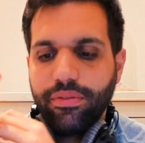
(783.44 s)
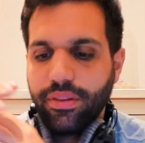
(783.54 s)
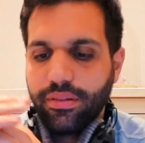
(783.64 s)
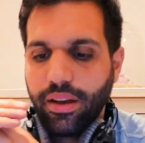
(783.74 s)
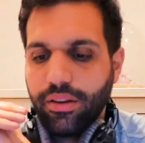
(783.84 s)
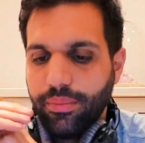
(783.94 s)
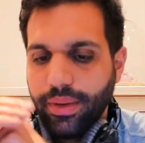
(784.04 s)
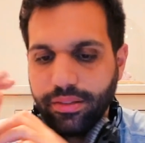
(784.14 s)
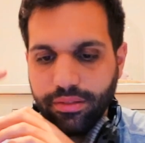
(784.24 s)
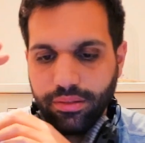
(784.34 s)
of the entire
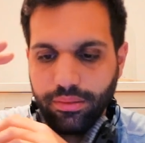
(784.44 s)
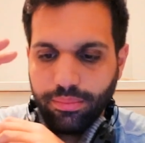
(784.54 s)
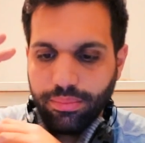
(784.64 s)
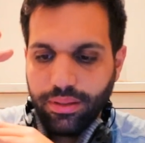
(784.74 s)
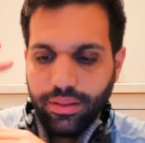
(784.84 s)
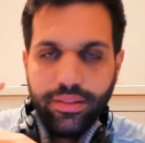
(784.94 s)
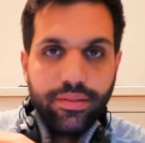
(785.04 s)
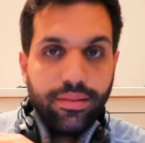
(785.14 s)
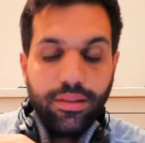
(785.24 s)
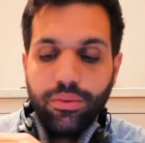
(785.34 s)
mix, so
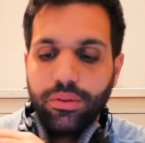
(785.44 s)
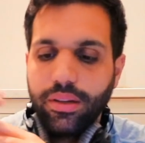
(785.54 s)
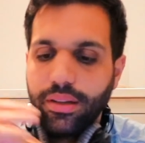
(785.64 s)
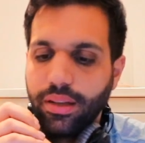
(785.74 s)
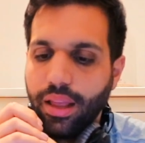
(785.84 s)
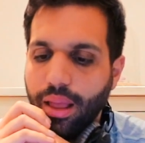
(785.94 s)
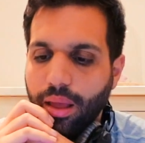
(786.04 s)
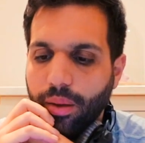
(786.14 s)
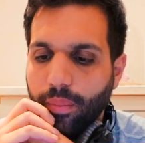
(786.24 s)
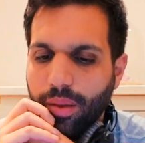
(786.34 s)
please lower it.
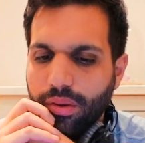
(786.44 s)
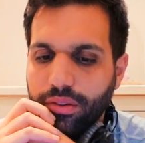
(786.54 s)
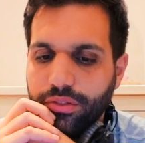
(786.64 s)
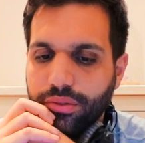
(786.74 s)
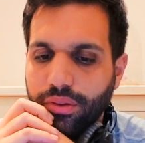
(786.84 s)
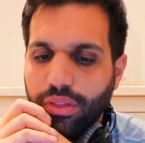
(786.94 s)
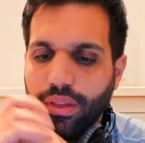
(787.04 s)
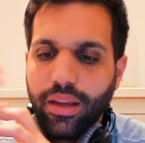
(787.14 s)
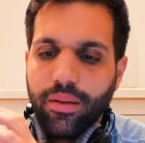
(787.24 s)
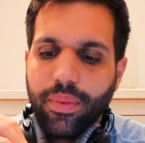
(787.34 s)
Maybe also
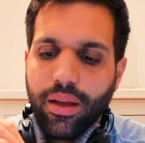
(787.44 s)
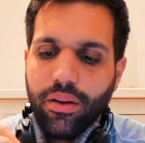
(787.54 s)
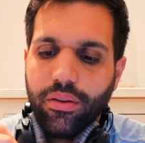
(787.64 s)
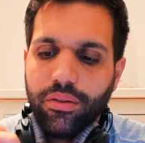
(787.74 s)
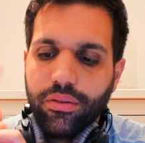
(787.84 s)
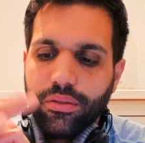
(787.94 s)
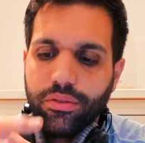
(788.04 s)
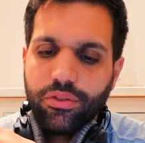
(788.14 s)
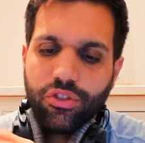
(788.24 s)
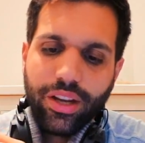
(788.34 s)
think
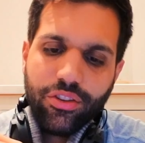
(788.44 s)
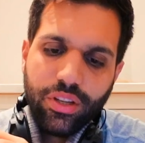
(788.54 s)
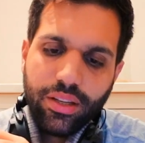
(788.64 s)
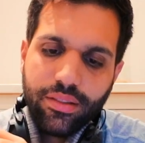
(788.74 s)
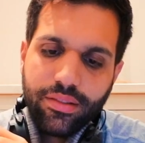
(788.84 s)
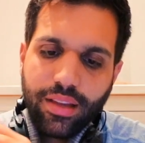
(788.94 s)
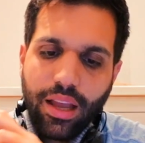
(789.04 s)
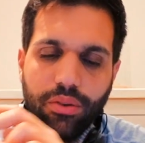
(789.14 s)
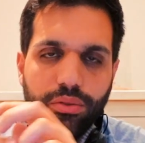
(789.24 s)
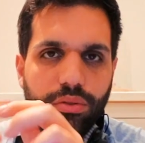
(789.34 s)
about changing the
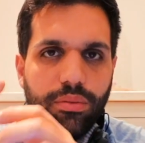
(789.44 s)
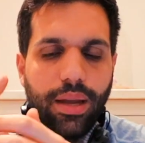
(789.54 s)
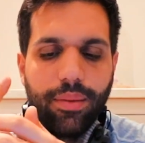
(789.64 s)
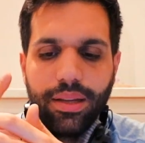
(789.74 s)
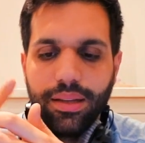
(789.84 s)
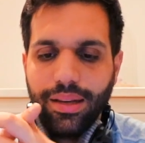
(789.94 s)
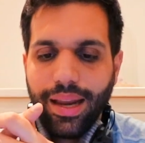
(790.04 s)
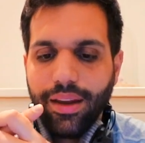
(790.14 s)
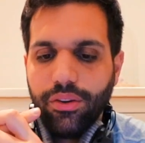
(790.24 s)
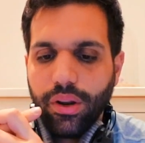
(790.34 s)
sound or maybe
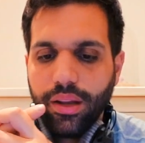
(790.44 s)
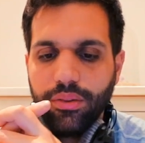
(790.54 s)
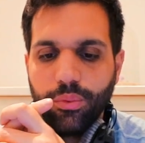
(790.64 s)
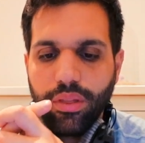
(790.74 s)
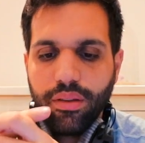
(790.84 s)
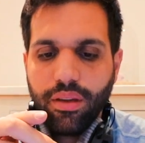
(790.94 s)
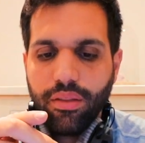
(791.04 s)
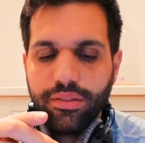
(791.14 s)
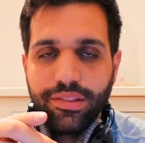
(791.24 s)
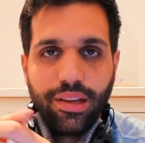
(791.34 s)
layering it with
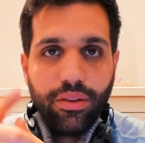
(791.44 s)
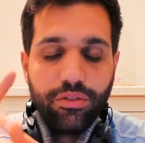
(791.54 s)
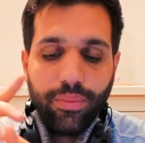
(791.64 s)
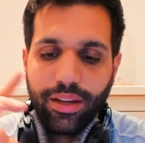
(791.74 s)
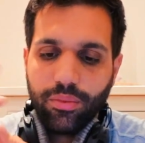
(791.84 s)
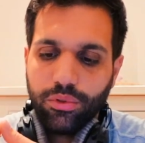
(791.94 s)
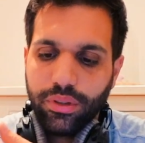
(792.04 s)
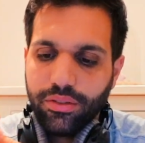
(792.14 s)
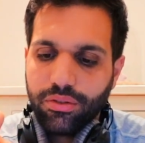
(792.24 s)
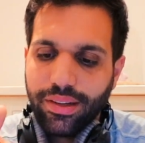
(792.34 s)
another sound to make it
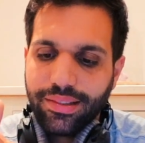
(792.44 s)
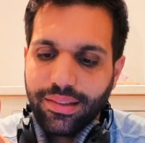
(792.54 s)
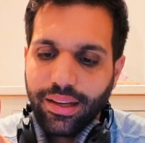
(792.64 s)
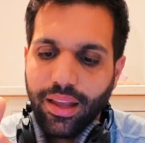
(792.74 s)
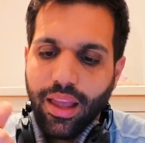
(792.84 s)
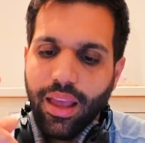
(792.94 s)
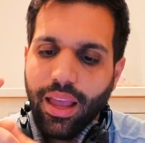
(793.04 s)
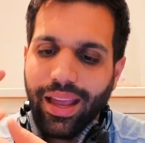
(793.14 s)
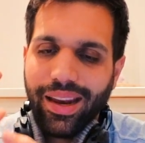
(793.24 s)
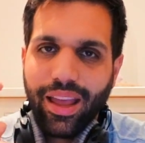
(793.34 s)
more interesting.
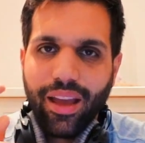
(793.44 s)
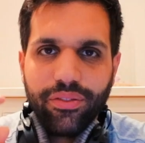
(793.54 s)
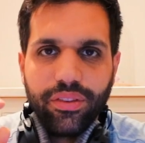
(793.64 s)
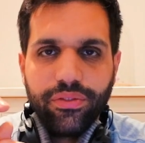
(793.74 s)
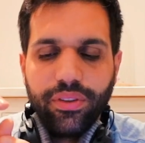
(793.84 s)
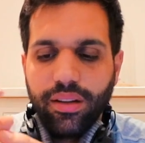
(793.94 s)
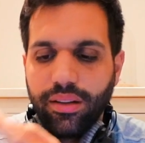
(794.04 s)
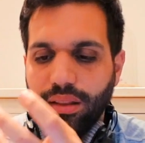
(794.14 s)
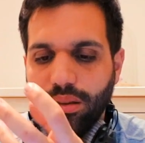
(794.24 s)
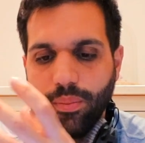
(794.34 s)
And I have the
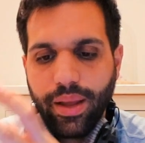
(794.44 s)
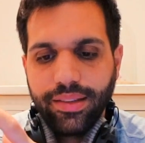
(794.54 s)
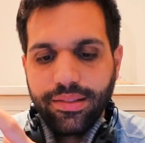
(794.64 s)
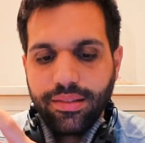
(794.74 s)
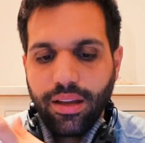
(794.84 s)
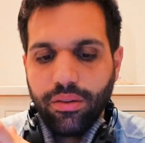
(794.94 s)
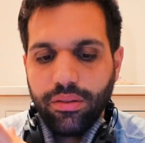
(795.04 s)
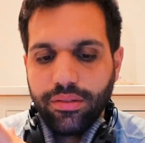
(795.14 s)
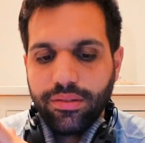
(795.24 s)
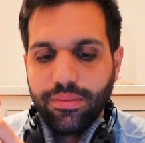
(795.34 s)
feeling that the main
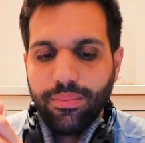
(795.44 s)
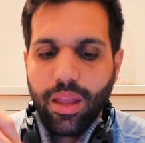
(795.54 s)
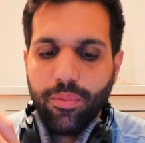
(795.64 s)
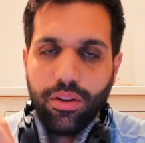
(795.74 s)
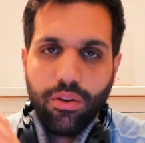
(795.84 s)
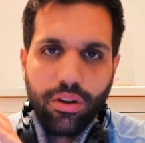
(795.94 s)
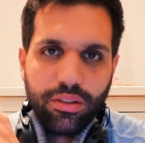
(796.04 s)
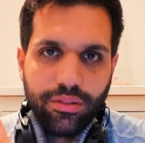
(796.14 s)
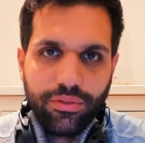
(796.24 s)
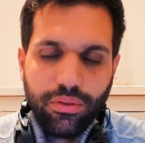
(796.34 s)
sound is maybe an
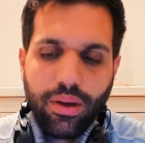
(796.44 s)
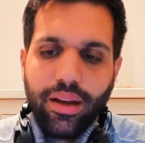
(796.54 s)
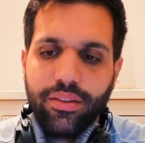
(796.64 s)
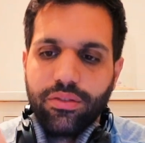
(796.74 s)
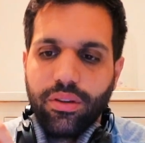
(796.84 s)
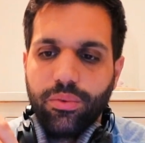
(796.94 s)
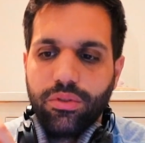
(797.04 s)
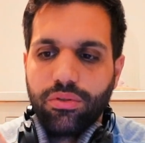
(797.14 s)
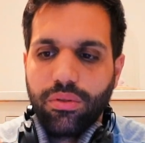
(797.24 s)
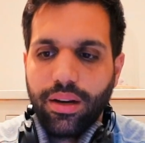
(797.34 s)
octave too high, so I
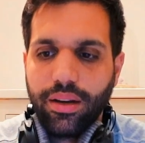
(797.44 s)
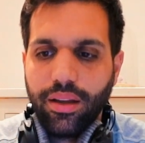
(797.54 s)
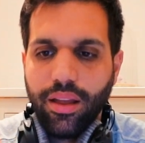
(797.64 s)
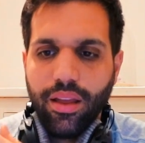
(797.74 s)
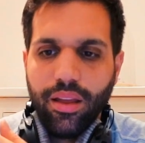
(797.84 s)
would try